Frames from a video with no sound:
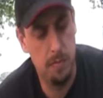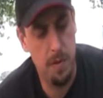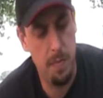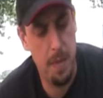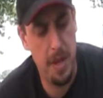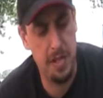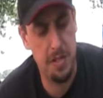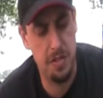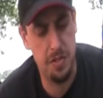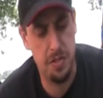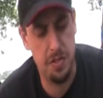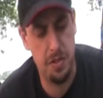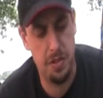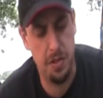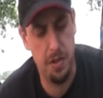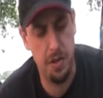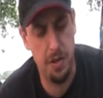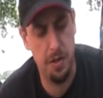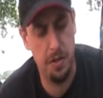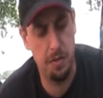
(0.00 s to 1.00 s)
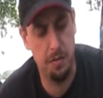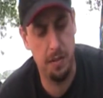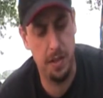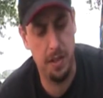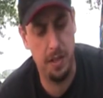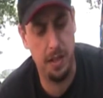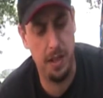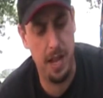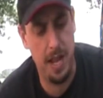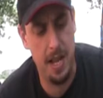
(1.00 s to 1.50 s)
it makes it secure,
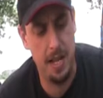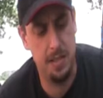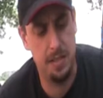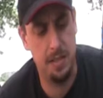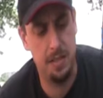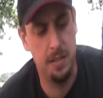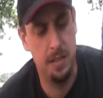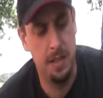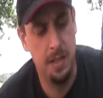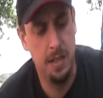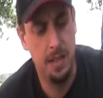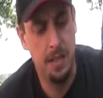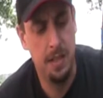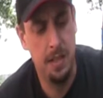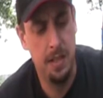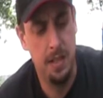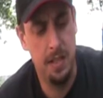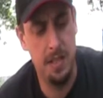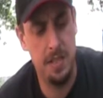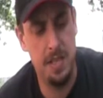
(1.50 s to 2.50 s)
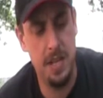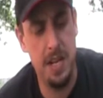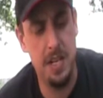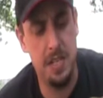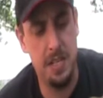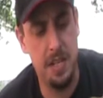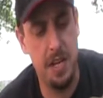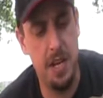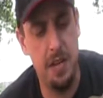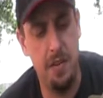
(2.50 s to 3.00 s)
it'll last, it
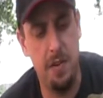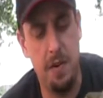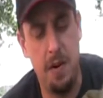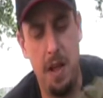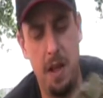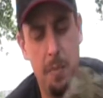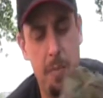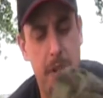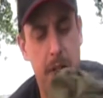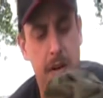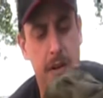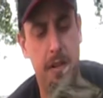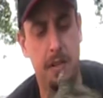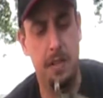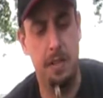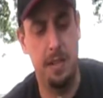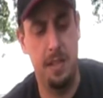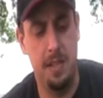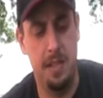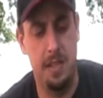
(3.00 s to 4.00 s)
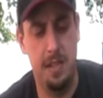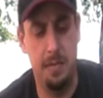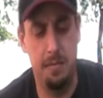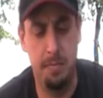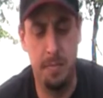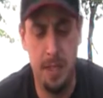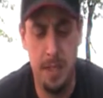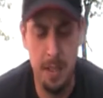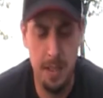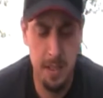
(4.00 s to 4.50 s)
stays together a lot better. Um,
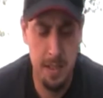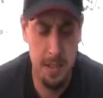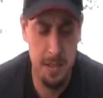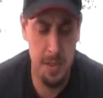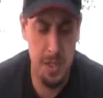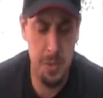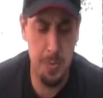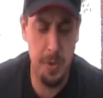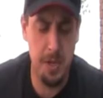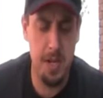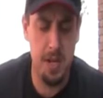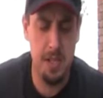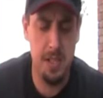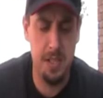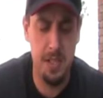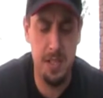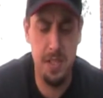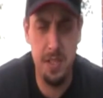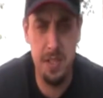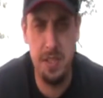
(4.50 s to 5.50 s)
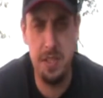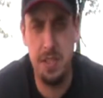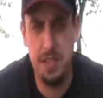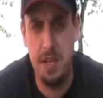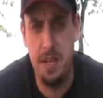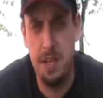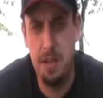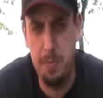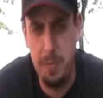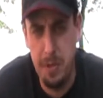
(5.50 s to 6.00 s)
just because this is
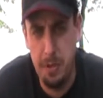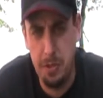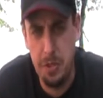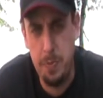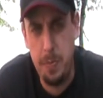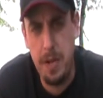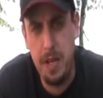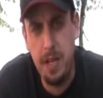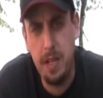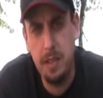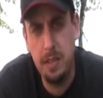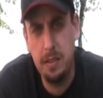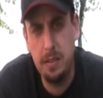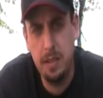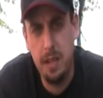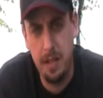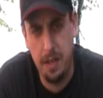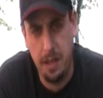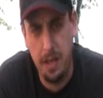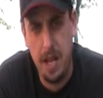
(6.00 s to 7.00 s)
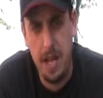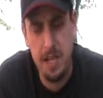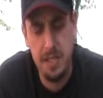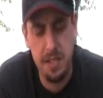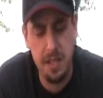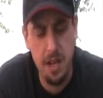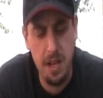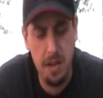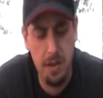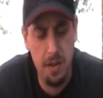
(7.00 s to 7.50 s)
uh, mil spec, it'll
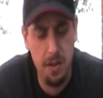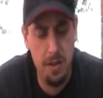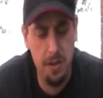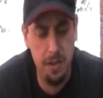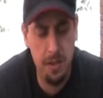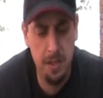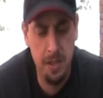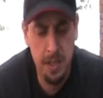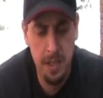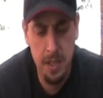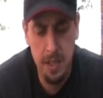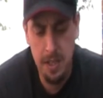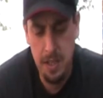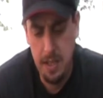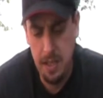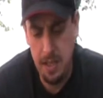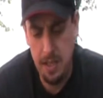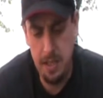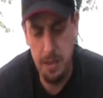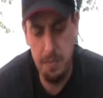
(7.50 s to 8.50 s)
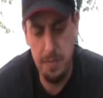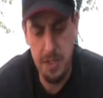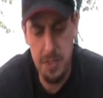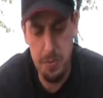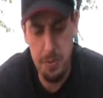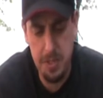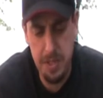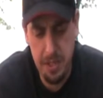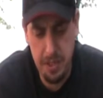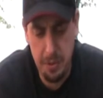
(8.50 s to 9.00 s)
last a lot longer. Um, this
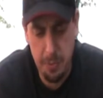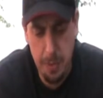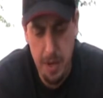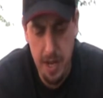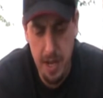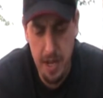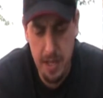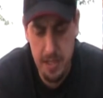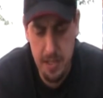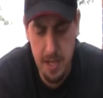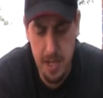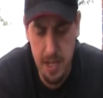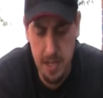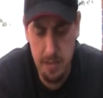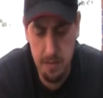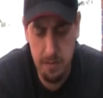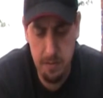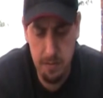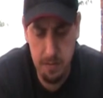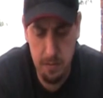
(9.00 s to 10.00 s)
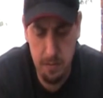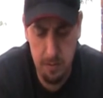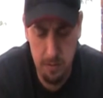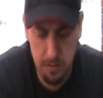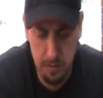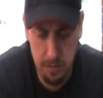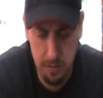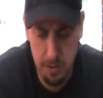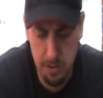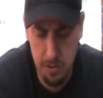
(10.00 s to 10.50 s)
particular pack's got
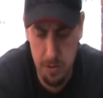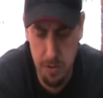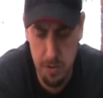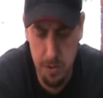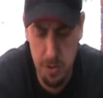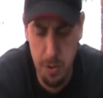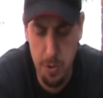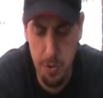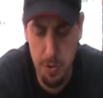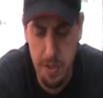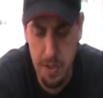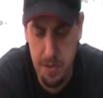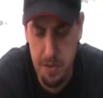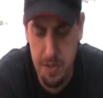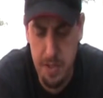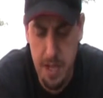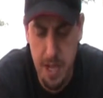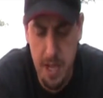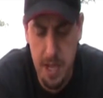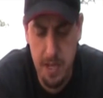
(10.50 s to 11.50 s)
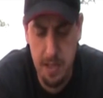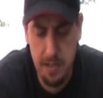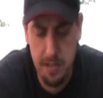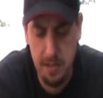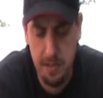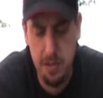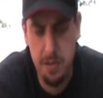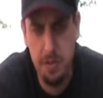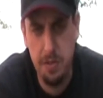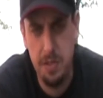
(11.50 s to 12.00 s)
two on either side,
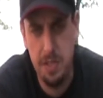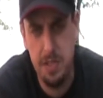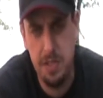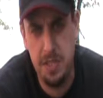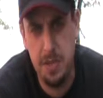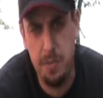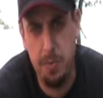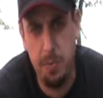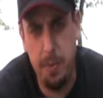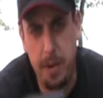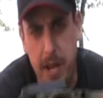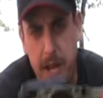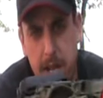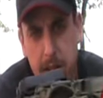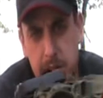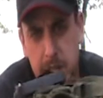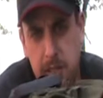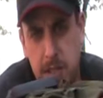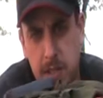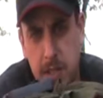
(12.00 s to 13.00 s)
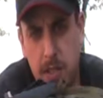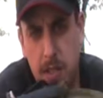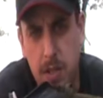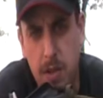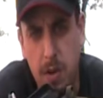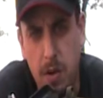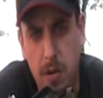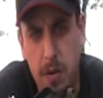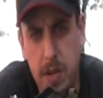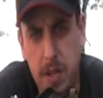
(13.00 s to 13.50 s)
two of these zipper packs
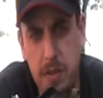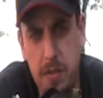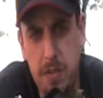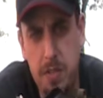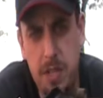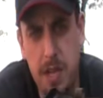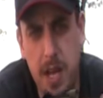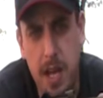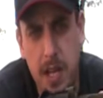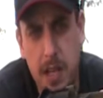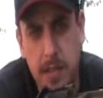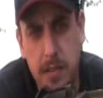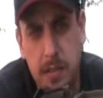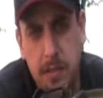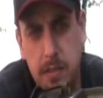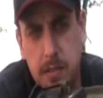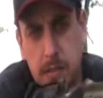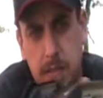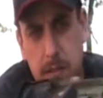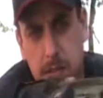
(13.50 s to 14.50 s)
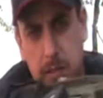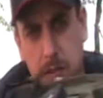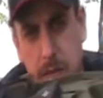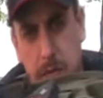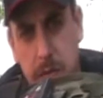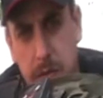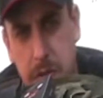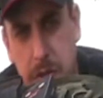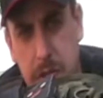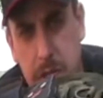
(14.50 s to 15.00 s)
on either side.
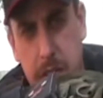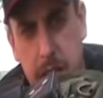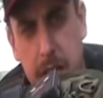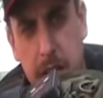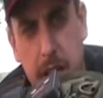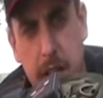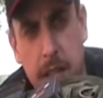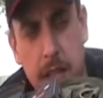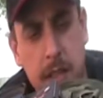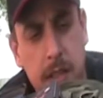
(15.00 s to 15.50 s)
You can see that.